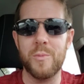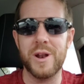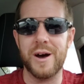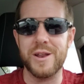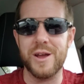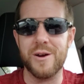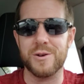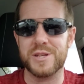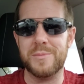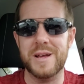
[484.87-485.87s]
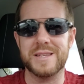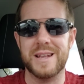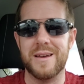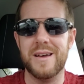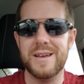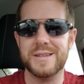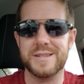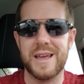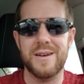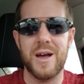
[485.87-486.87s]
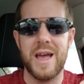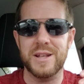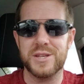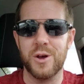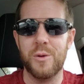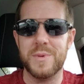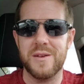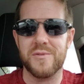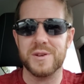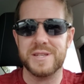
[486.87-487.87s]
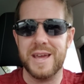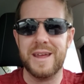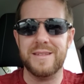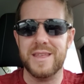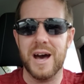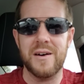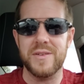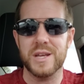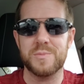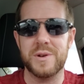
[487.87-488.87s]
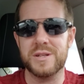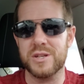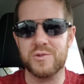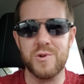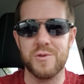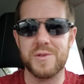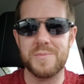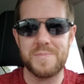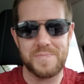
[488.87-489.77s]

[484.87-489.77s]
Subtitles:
woman on here or somebody's going to insult me for saying the obvious, but it's the truth.